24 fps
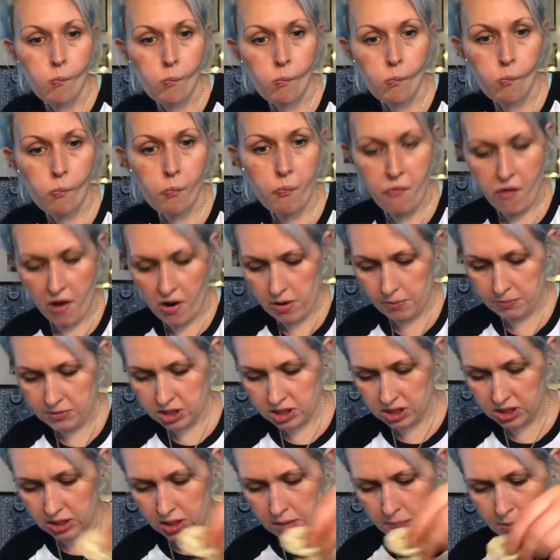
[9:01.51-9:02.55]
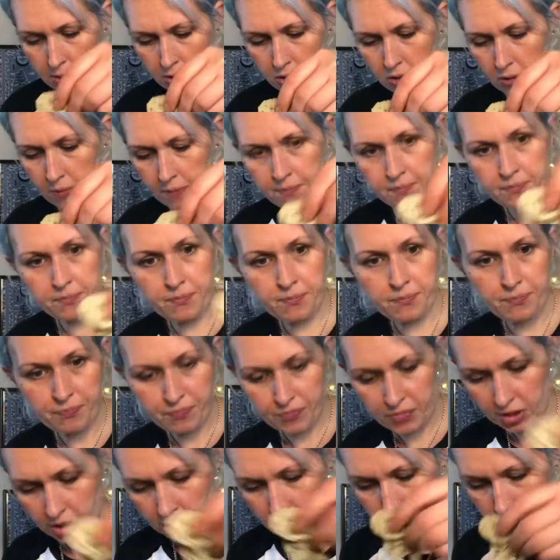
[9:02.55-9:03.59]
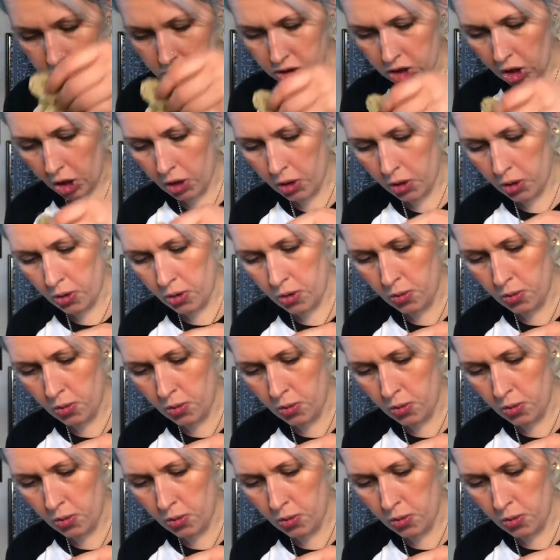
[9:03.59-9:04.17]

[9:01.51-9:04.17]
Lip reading: And then I'm just going to put so